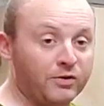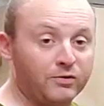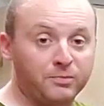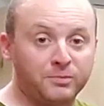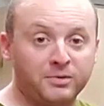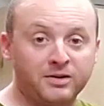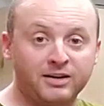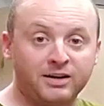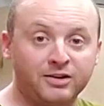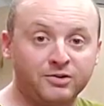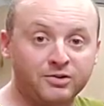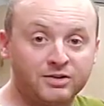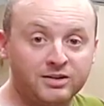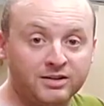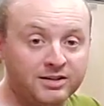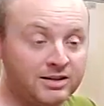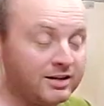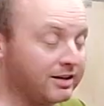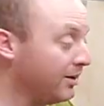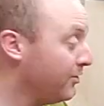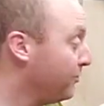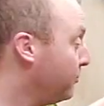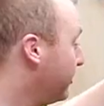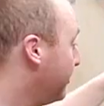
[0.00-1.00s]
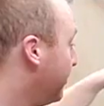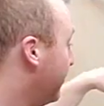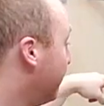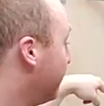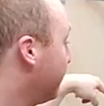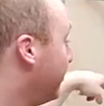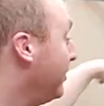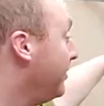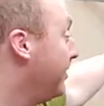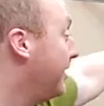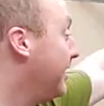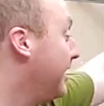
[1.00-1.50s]
away from it, I couldn't get it. Guess what?
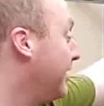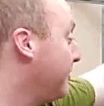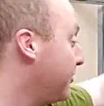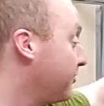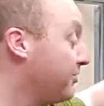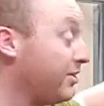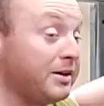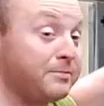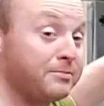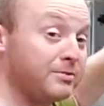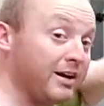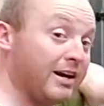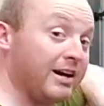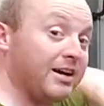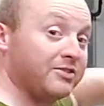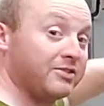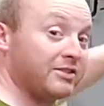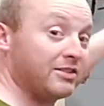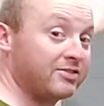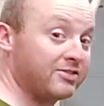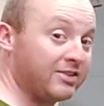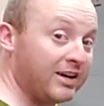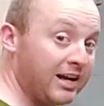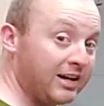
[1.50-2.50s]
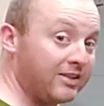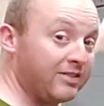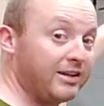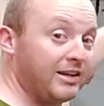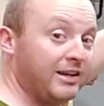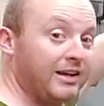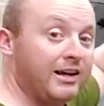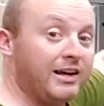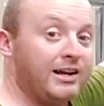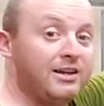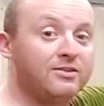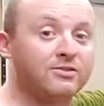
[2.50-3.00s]
This trailer has the same tires
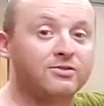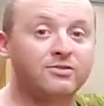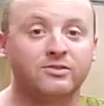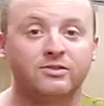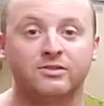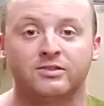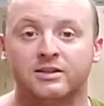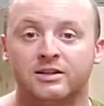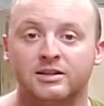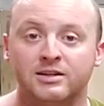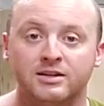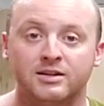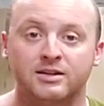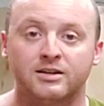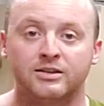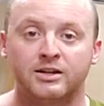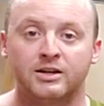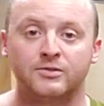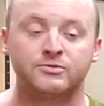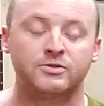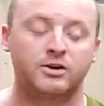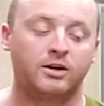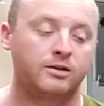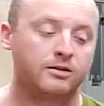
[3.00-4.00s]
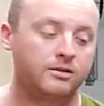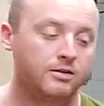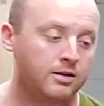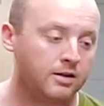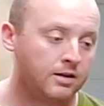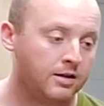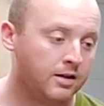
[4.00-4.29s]
exactly as the FJ.